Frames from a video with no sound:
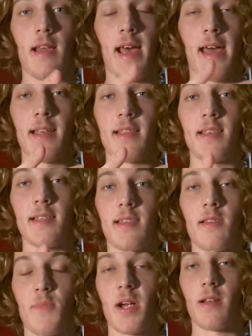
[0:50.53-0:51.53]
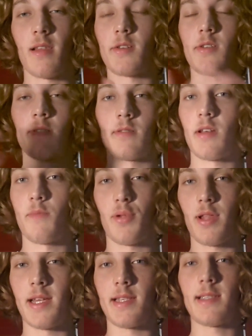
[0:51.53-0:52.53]
adding this to my collection
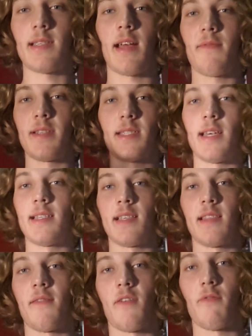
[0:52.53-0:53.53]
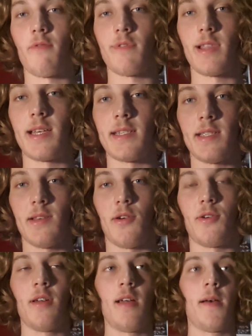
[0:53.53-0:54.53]
completes every season they've ever released,
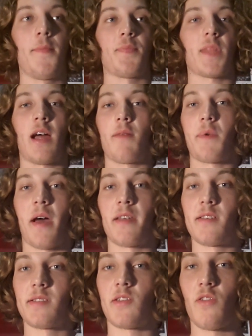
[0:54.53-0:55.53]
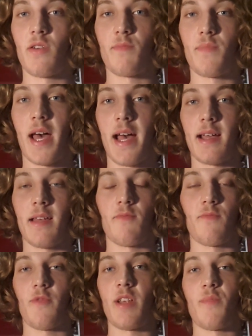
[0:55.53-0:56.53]
so I'm kind of just going back
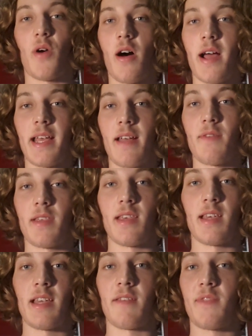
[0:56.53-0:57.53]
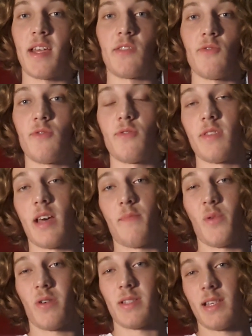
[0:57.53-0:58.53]
and rebuying everything if they do that
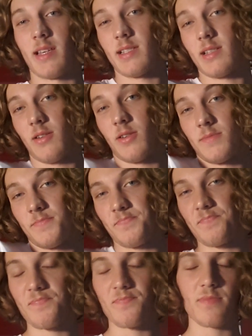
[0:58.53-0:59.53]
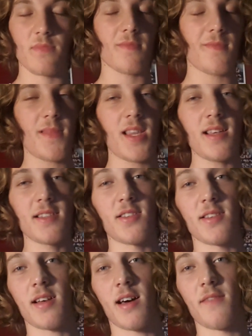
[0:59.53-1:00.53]
box set, so it's
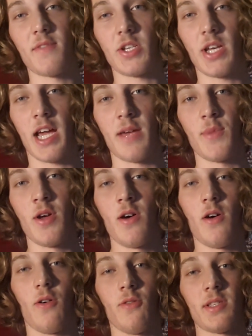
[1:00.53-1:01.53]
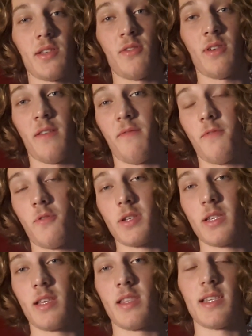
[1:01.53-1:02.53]
just kind of a shame. Also,
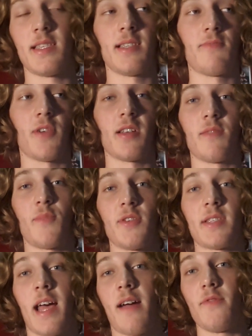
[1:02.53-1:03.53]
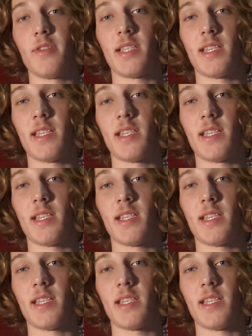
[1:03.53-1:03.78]
unfortunately, this is one of the most average